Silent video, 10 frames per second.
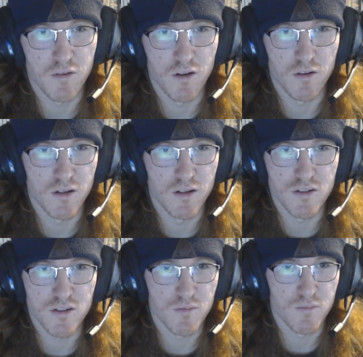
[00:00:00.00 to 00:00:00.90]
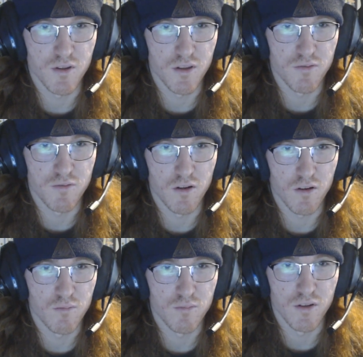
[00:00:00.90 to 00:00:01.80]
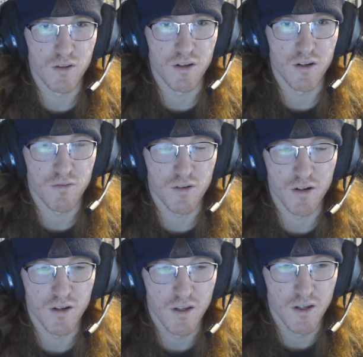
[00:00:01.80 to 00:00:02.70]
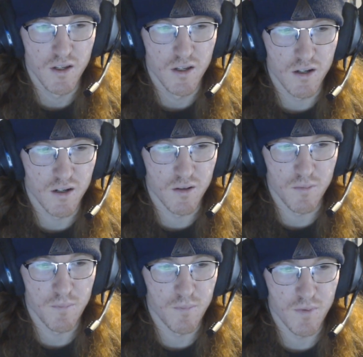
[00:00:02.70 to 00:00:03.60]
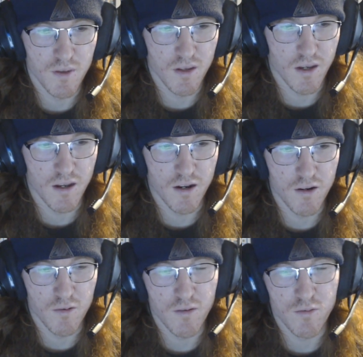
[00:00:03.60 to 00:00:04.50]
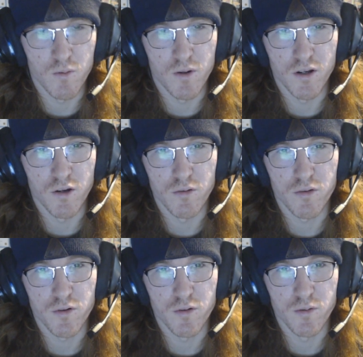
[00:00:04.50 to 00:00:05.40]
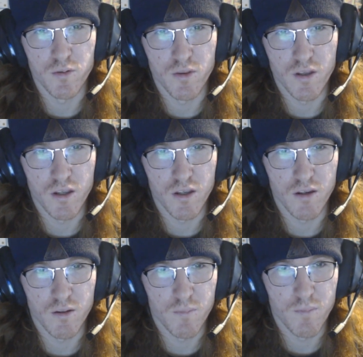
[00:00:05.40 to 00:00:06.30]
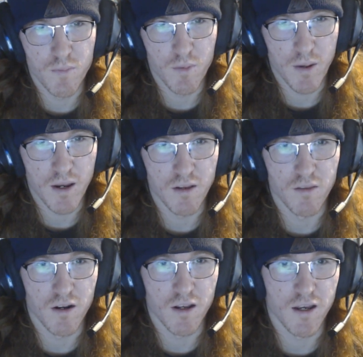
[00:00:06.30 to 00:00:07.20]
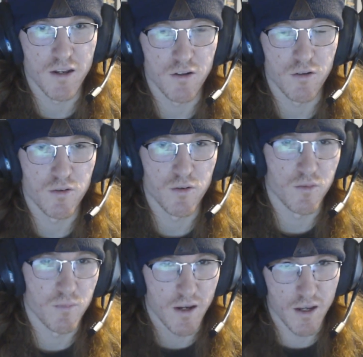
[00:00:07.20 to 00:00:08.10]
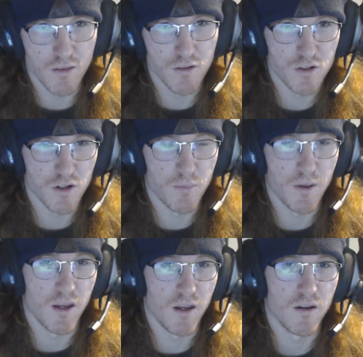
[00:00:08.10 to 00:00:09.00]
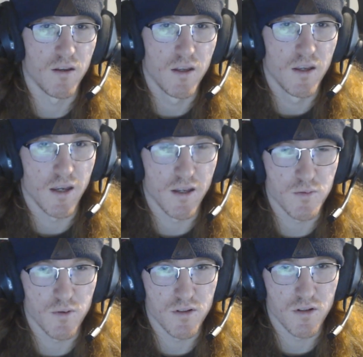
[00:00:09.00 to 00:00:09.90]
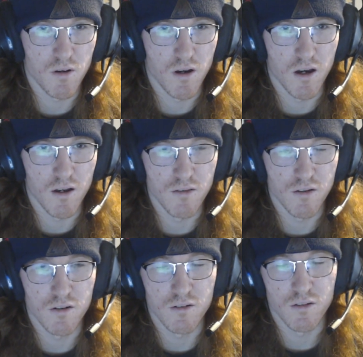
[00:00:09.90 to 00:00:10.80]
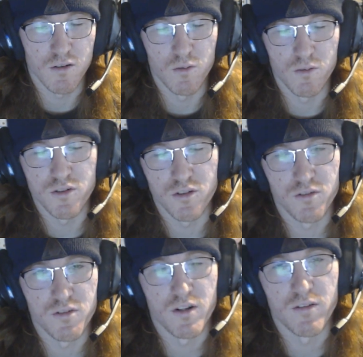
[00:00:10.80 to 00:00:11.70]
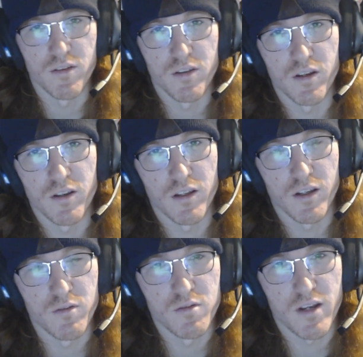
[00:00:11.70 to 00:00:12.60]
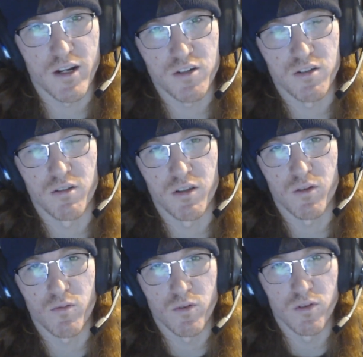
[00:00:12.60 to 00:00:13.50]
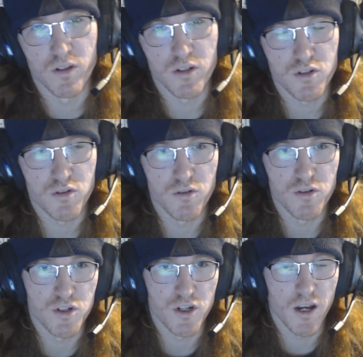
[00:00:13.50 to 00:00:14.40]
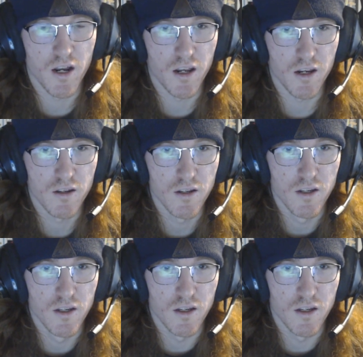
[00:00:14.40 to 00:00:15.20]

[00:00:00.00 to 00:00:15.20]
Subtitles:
I felt, it just completely felt completely different. Yeah, and I don't ever want to go through the pain that I had to go through with my head, the sharp pain, as well as how hot and the cold chills and everything. Like it was actually like really excruciating.